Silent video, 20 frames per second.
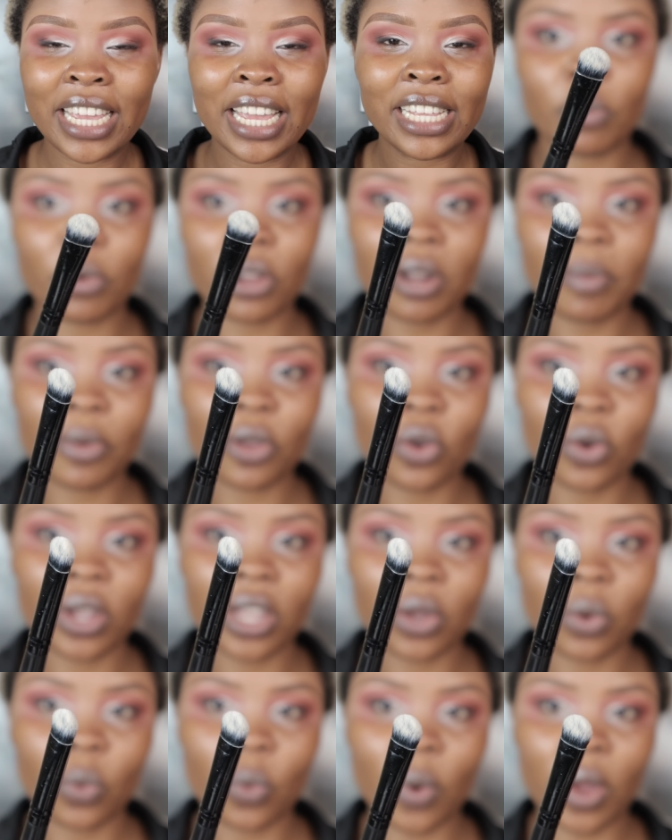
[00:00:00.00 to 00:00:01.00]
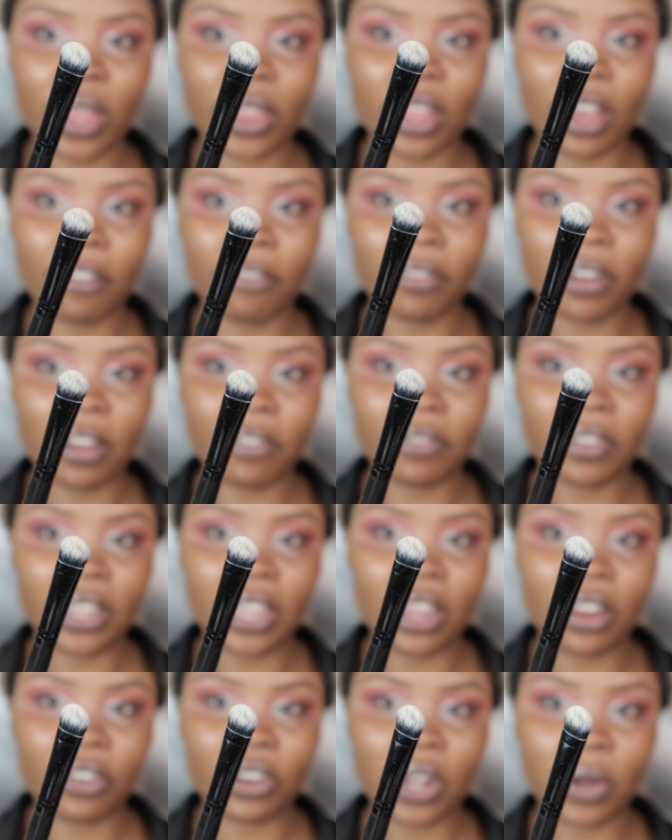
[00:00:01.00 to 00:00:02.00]
So I'm gonna be going with a
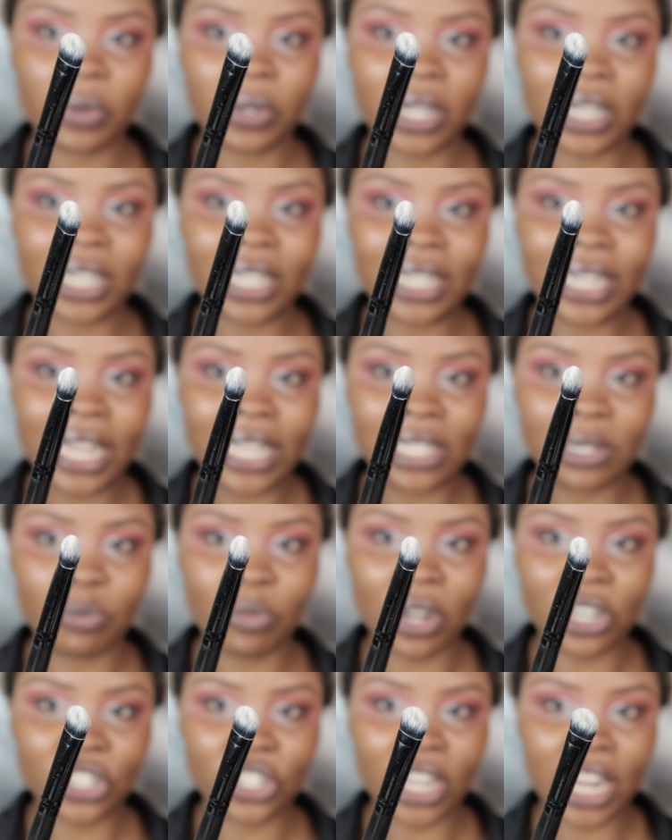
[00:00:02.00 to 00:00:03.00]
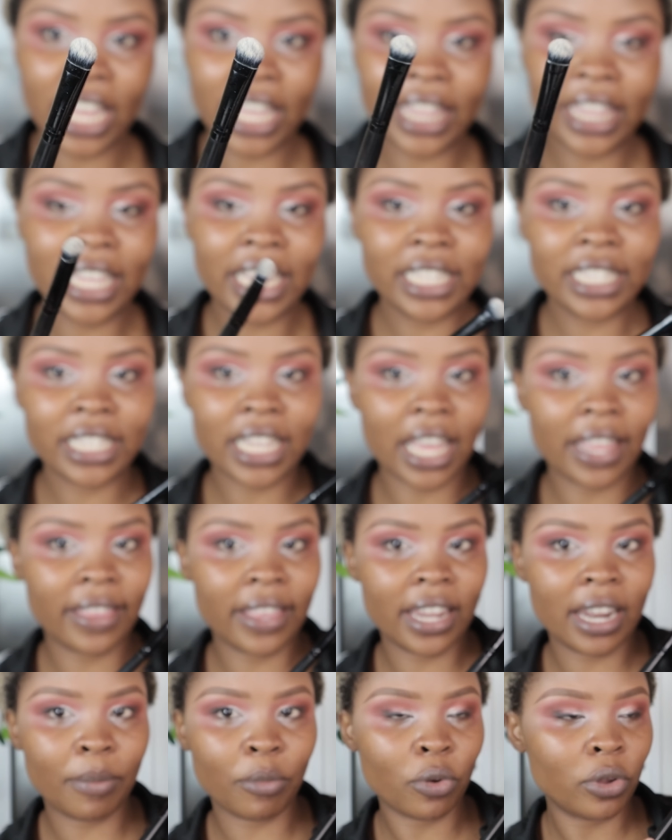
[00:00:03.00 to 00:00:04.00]
fluffy rounded dense brush like this, and
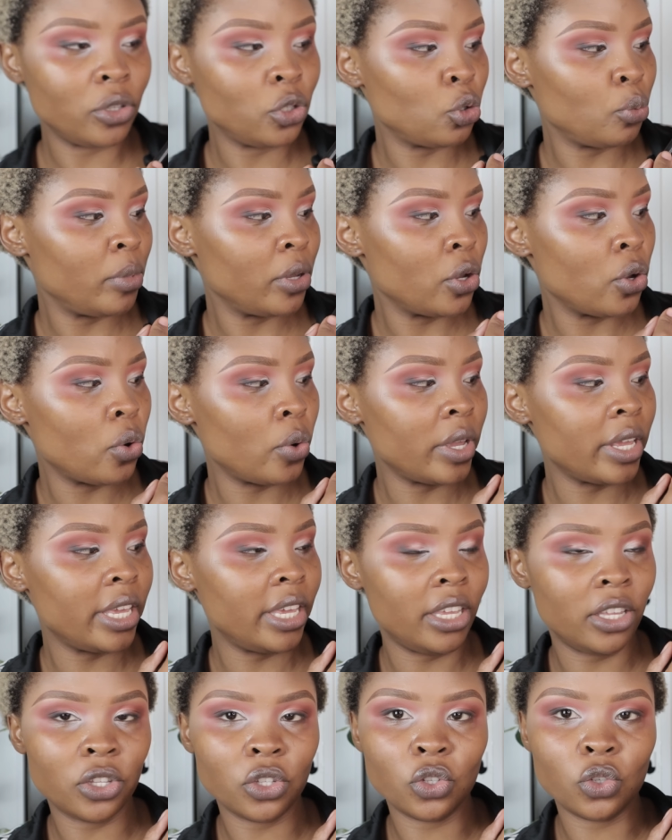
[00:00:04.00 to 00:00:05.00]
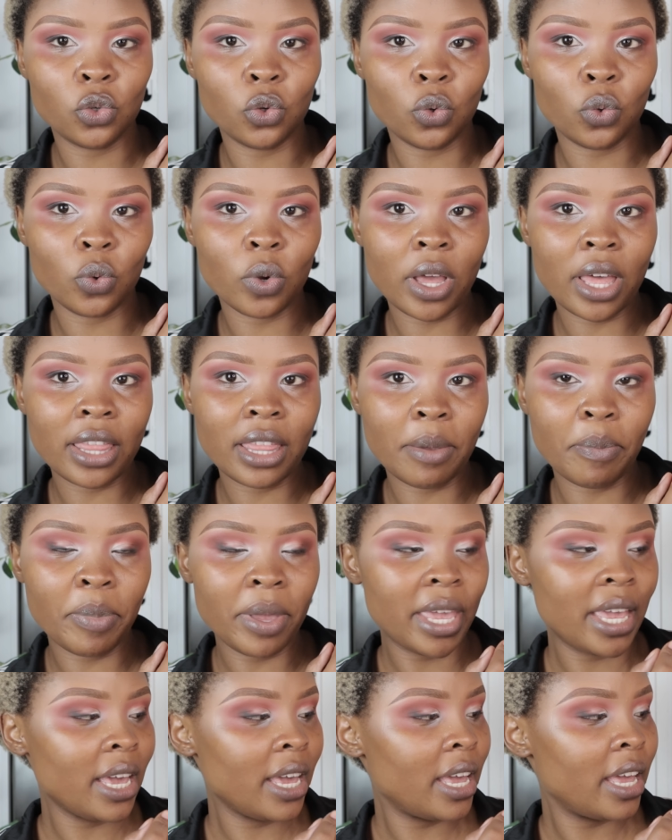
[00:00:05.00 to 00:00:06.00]
then I'm going to be going into the
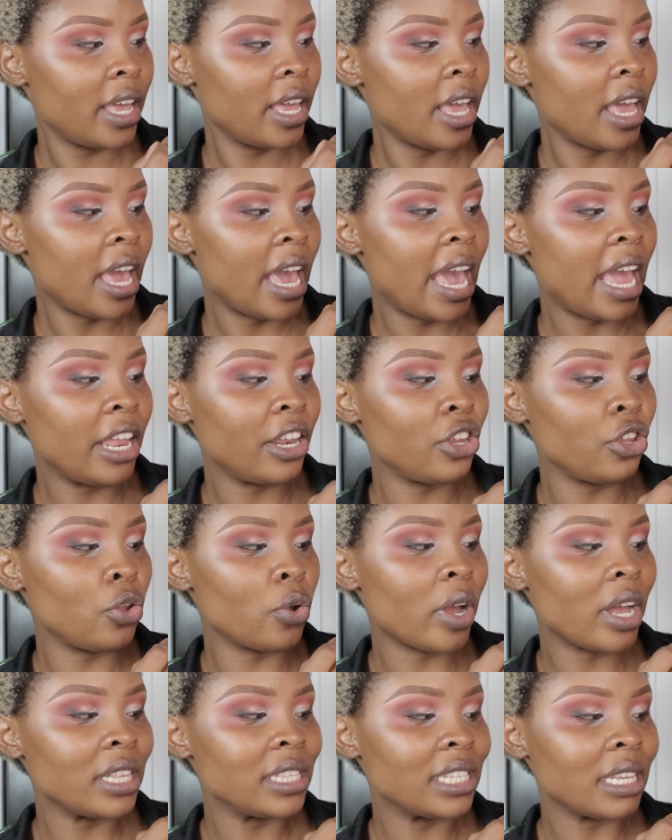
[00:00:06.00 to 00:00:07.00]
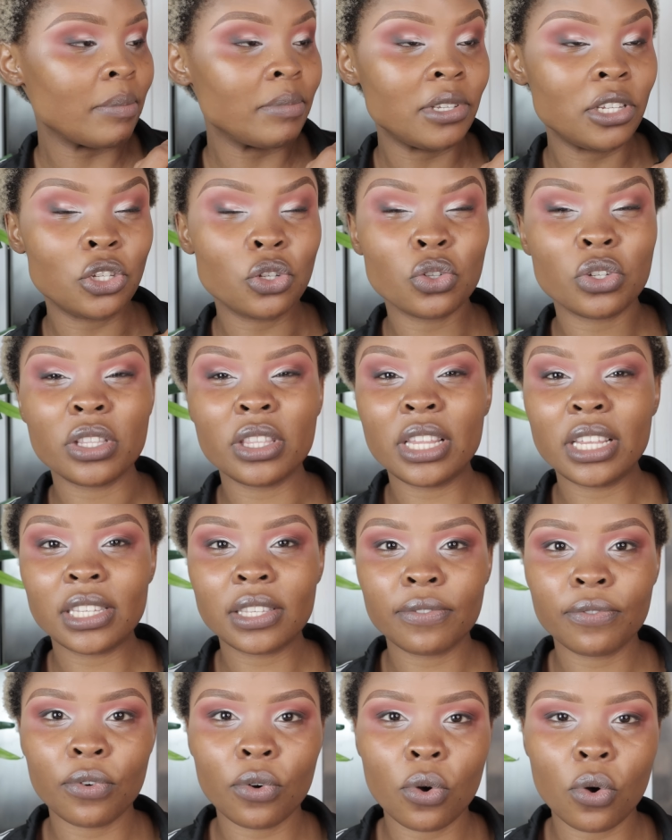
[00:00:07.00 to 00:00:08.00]
pink, and you can substitute
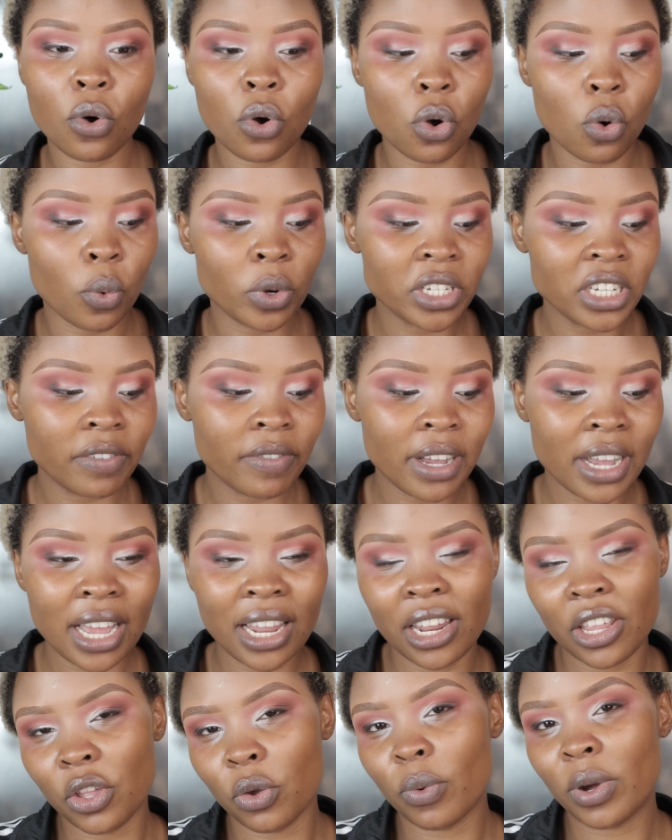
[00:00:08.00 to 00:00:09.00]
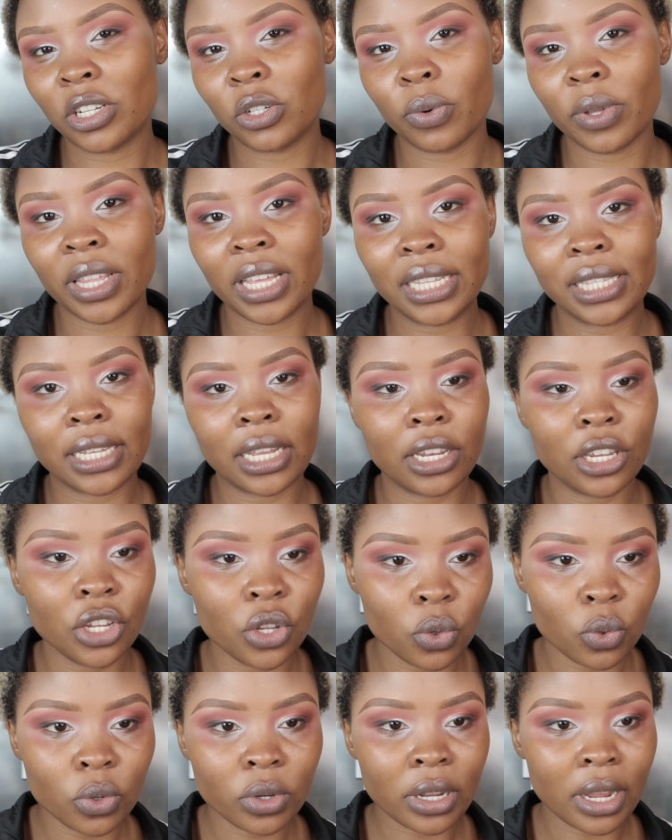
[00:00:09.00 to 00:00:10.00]
this for whatever color you want, whether it's a
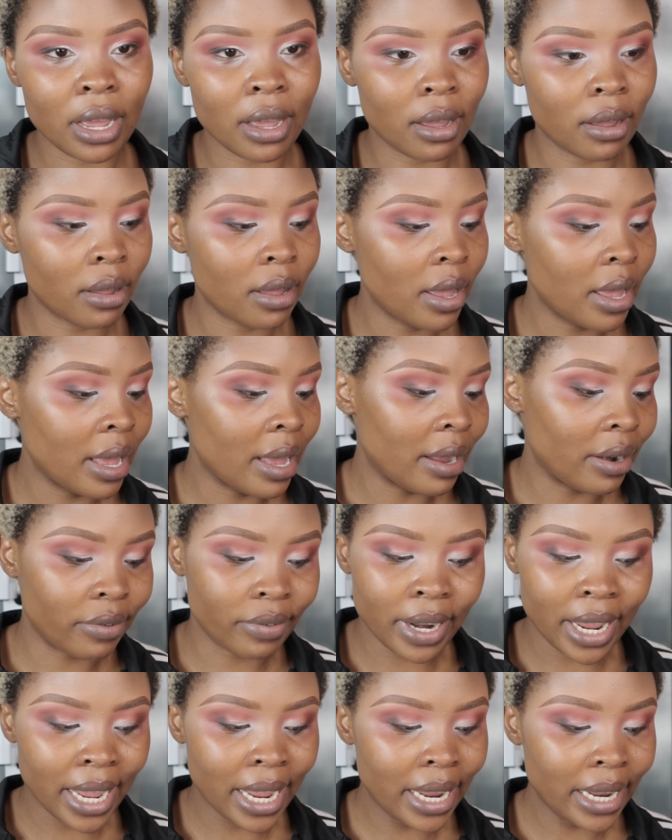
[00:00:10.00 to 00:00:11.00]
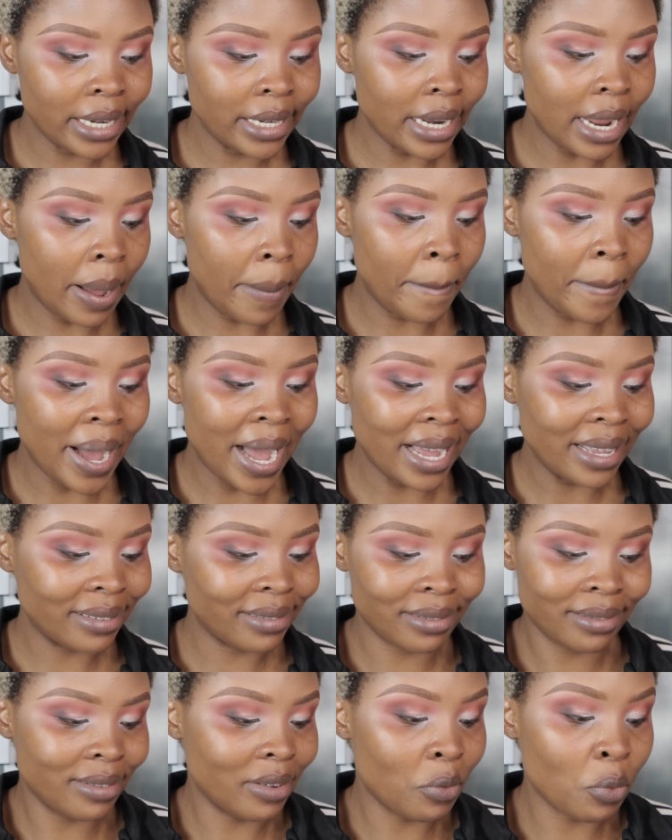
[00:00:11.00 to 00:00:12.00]
nude, a red, a
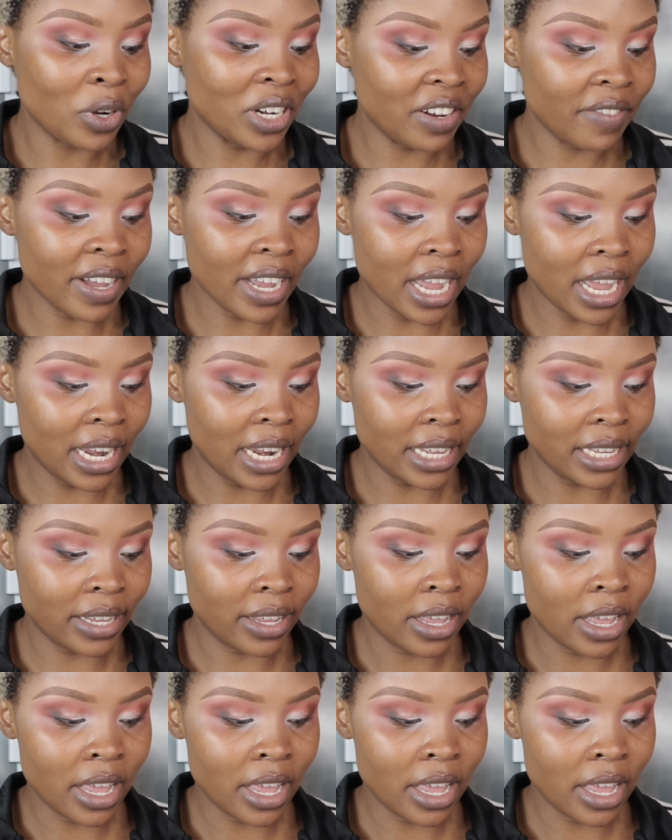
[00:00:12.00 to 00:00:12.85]
matte, whatever color.